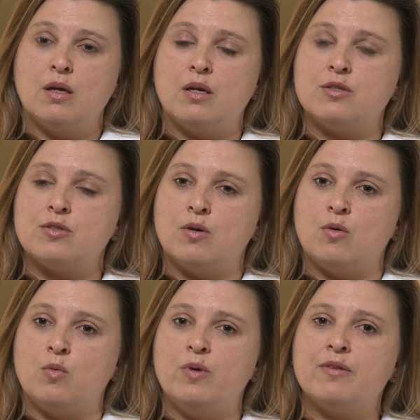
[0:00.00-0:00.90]
And
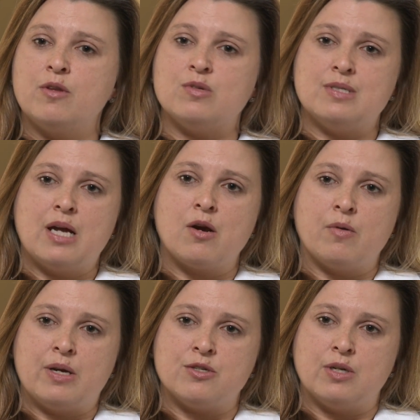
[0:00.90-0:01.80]
so, with those
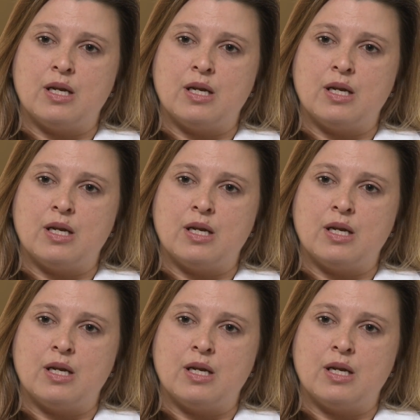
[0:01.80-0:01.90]
narrowings, you're